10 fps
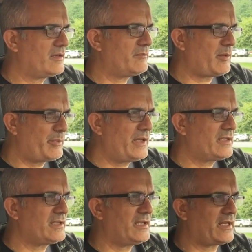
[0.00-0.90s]

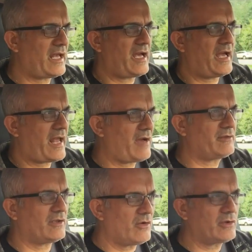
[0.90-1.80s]
mobility and how
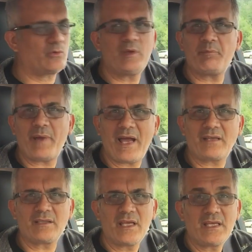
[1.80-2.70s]
they're going to
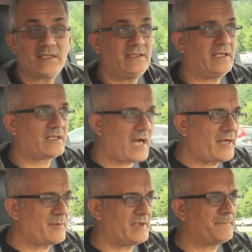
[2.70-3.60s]
impact the
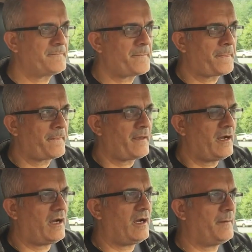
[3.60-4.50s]
economy?
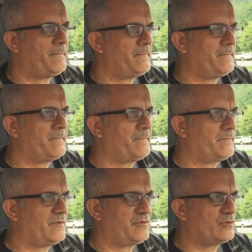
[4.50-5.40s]

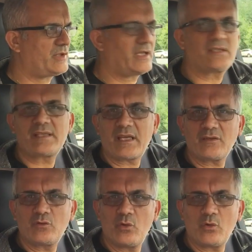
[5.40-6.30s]
If you take a
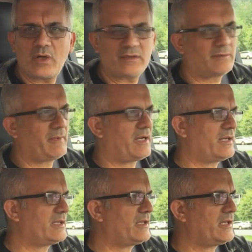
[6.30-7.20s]
second to look at
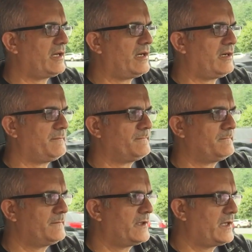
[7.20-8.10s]
my
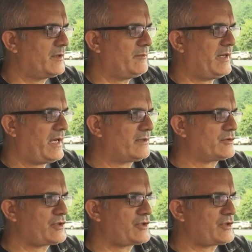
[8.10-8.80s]
other